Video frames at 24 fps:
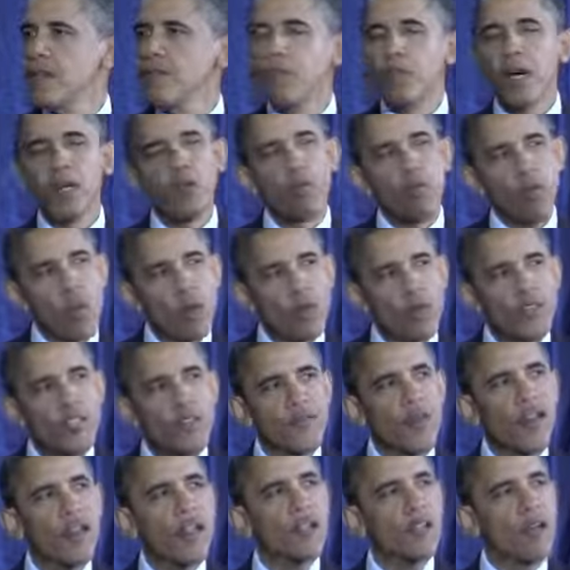But
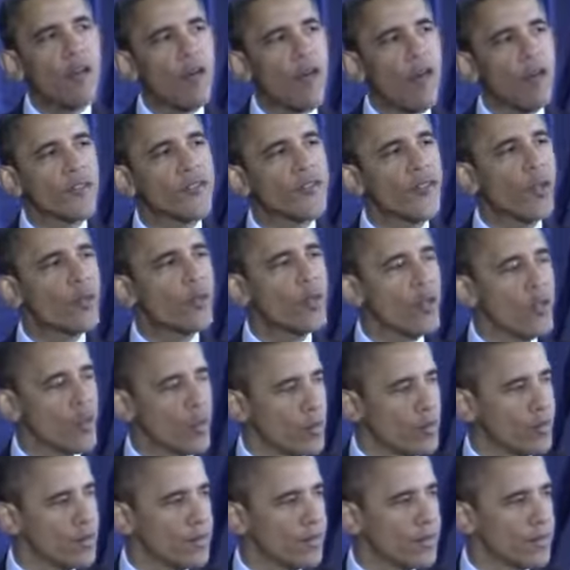Roosevelt also
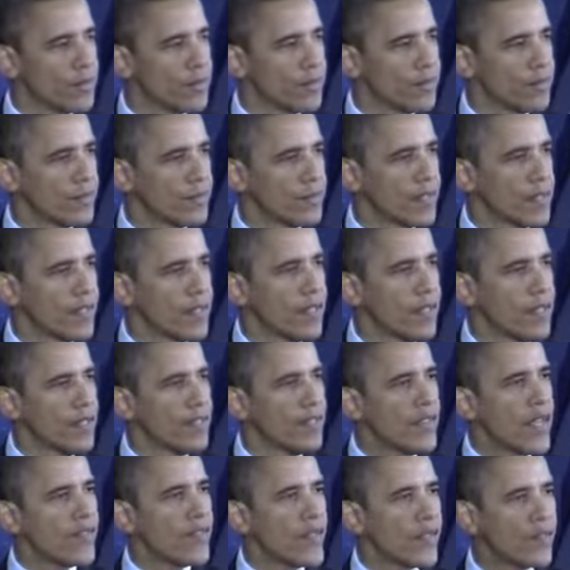knew
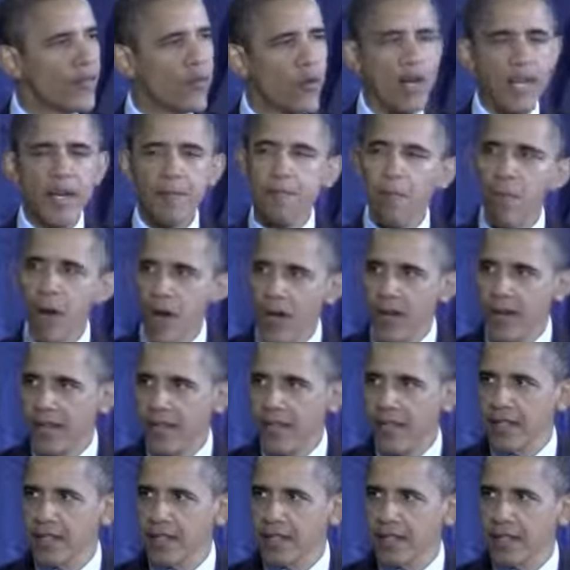that the free
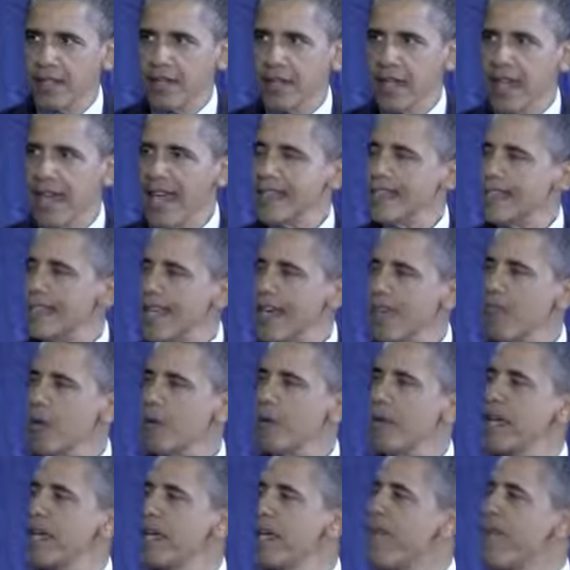market has never
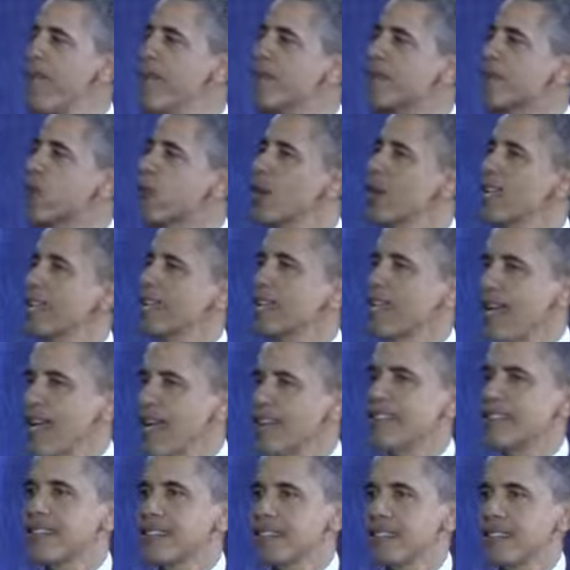been a free
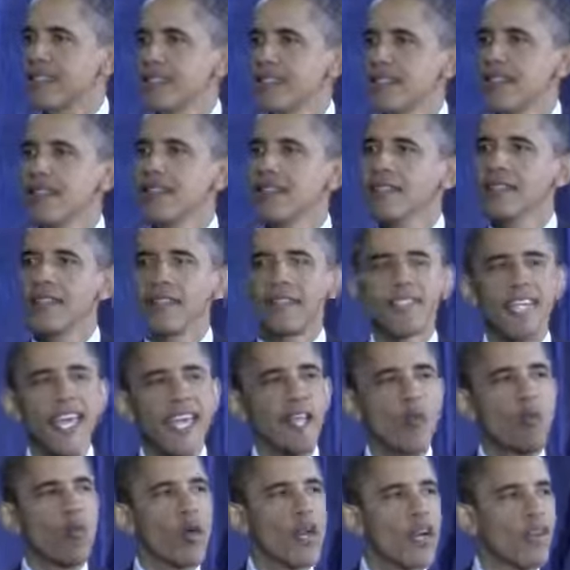license to
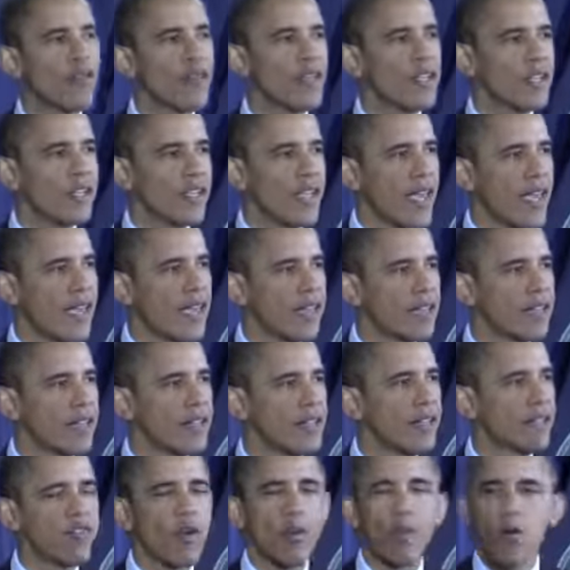take whatever you can
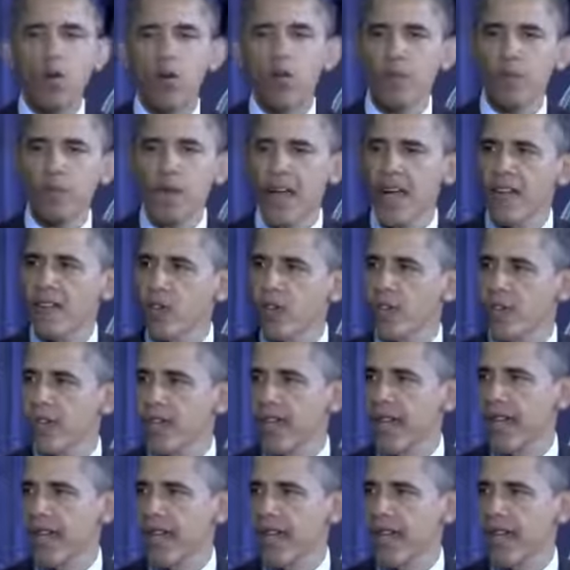from whomever you